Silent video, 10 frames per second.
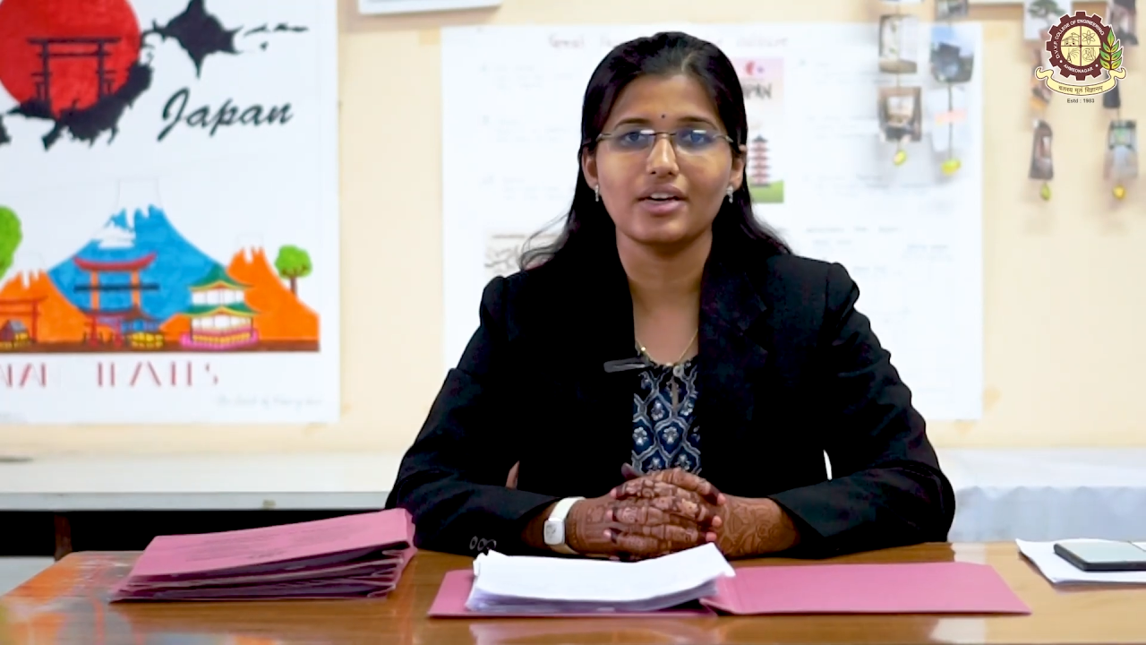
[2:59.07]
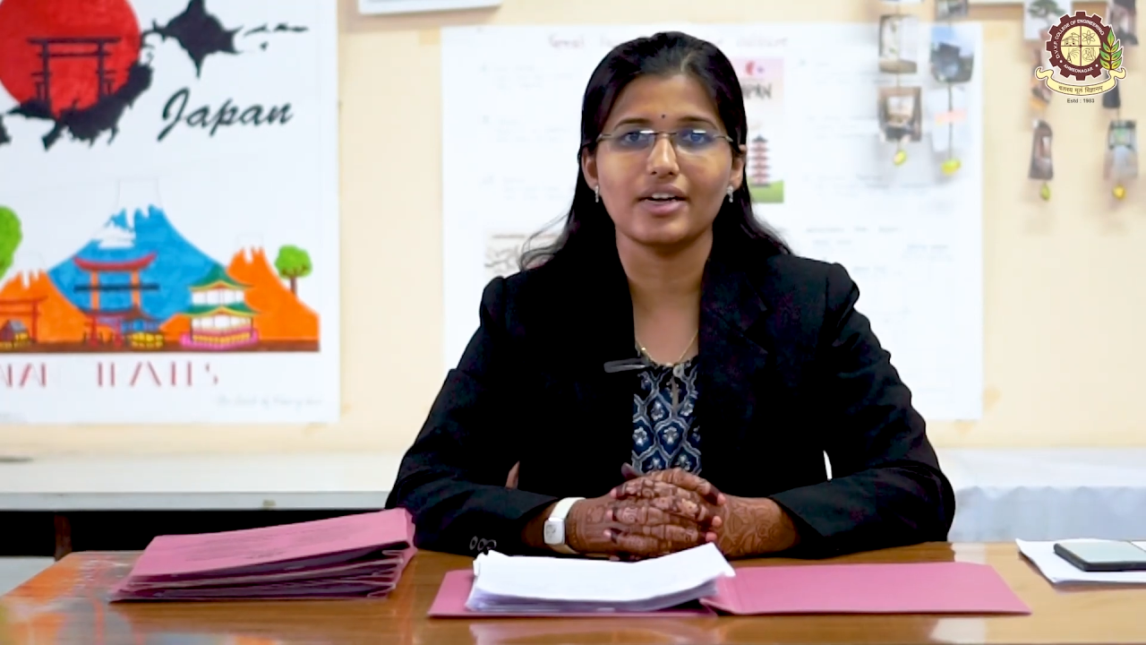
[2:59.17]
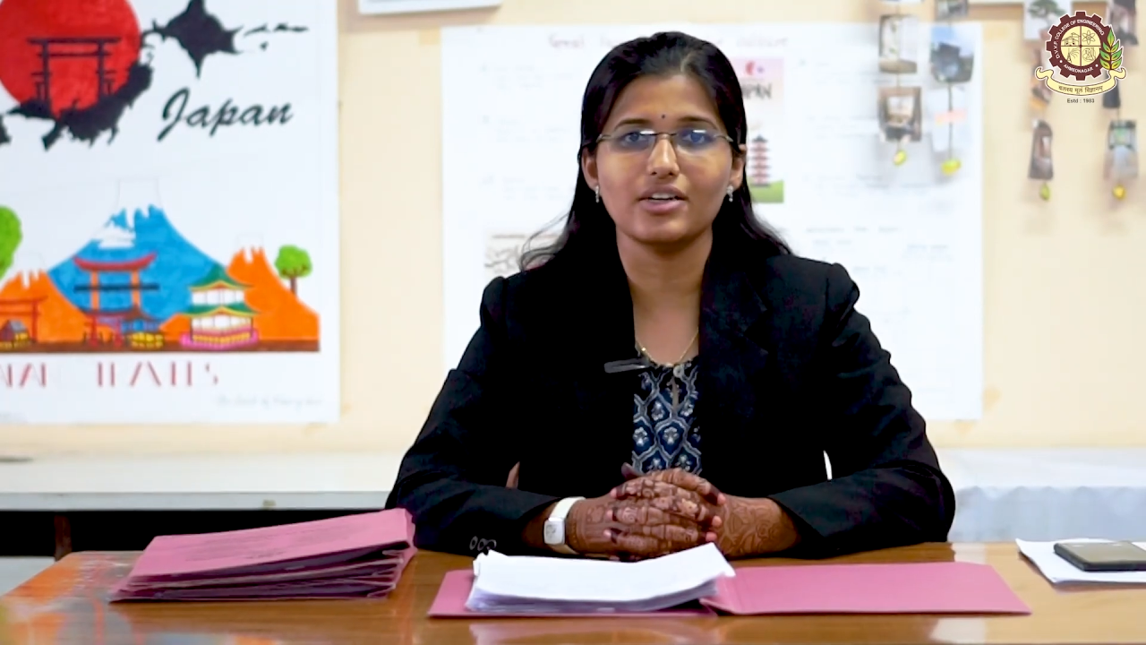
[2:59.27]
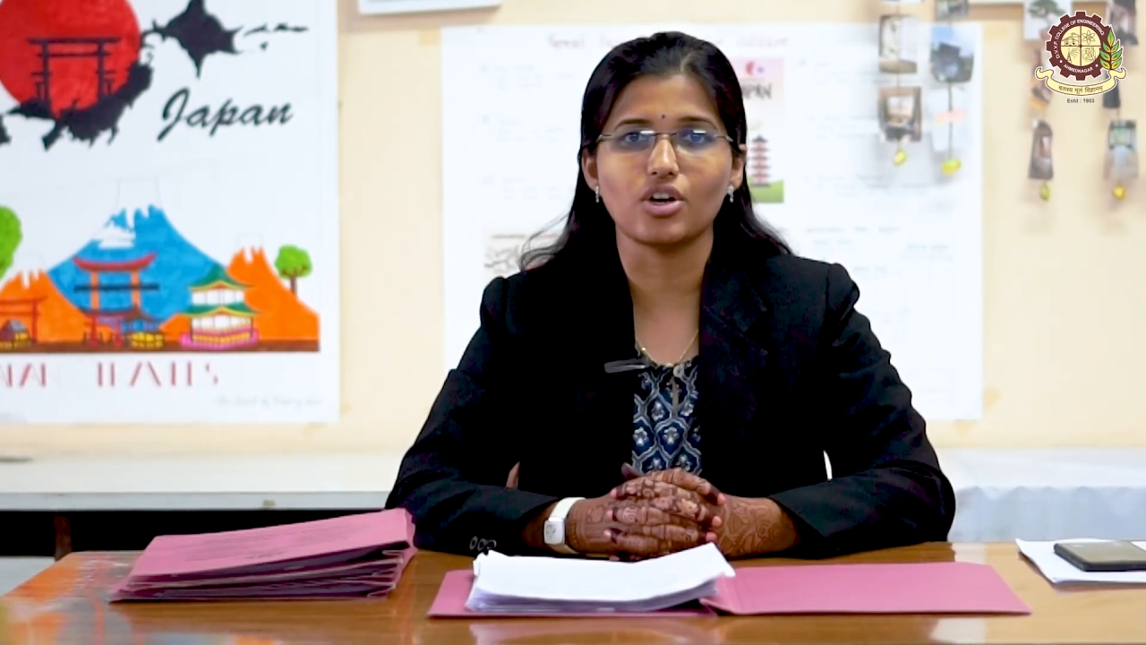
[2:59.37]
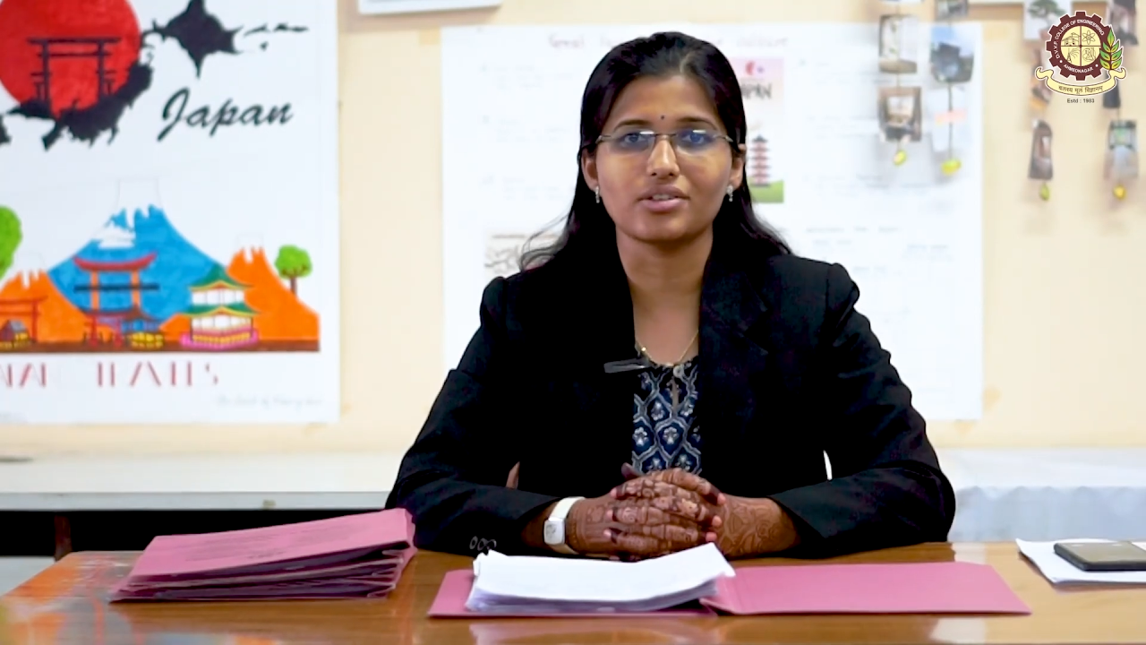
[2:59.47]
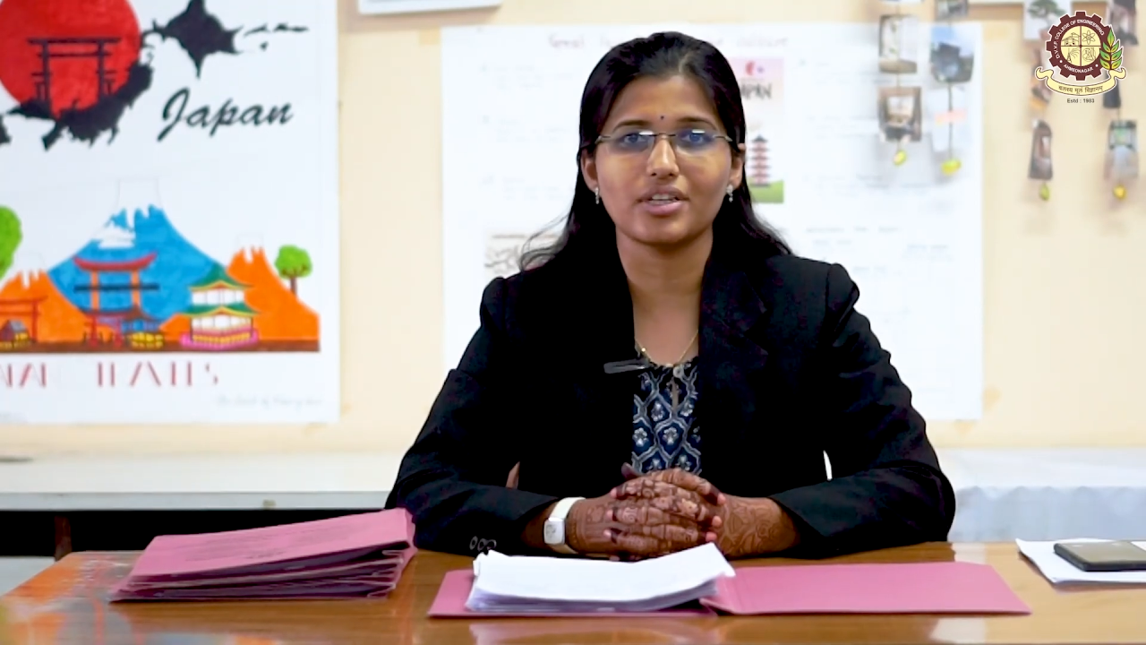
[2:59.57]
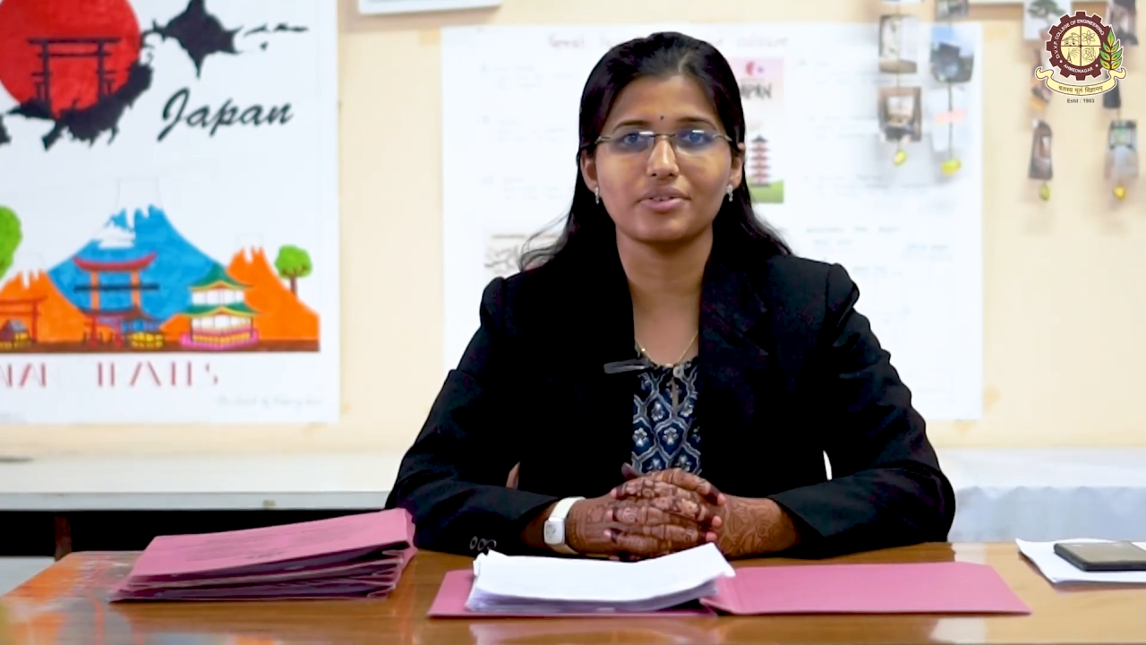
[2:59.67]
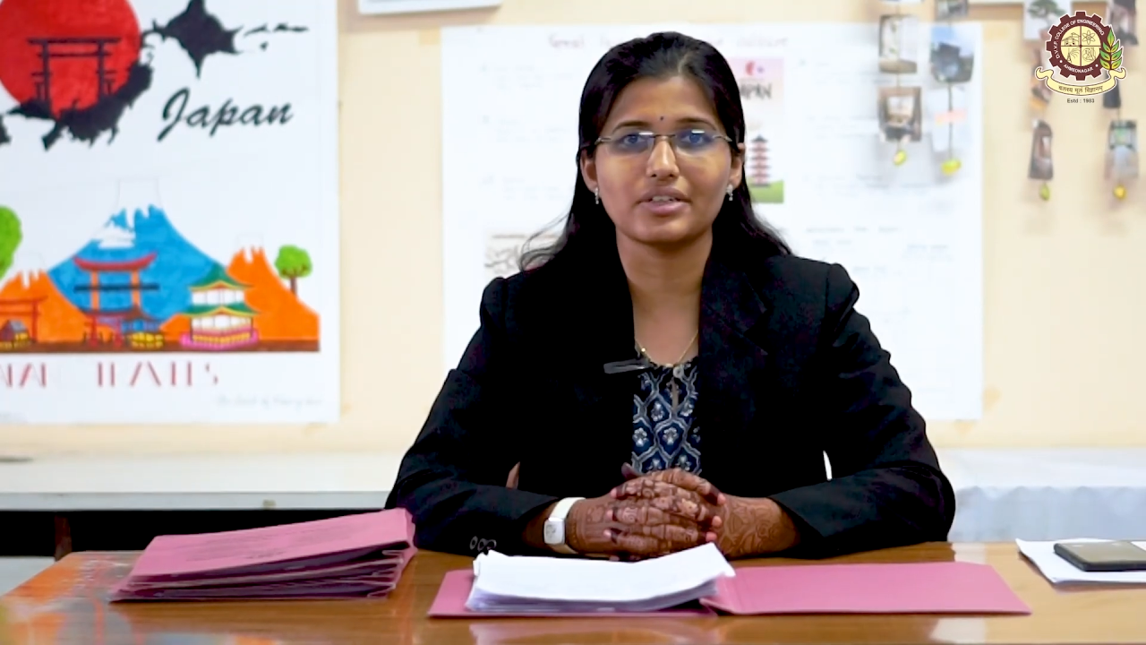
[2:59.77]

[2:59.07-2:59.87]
in Dr.